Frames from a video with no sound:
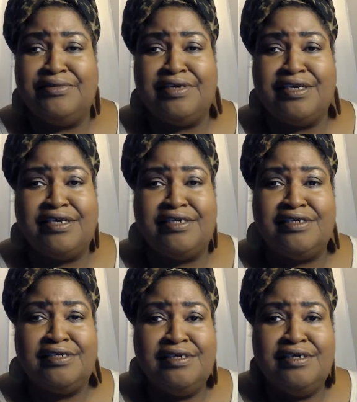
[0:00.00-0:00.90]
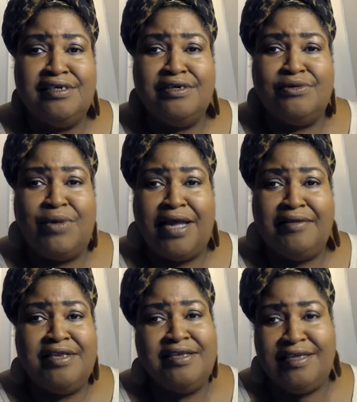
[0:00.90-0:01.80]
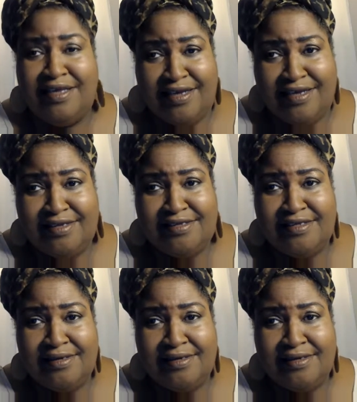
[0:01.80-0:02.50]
killer white kids.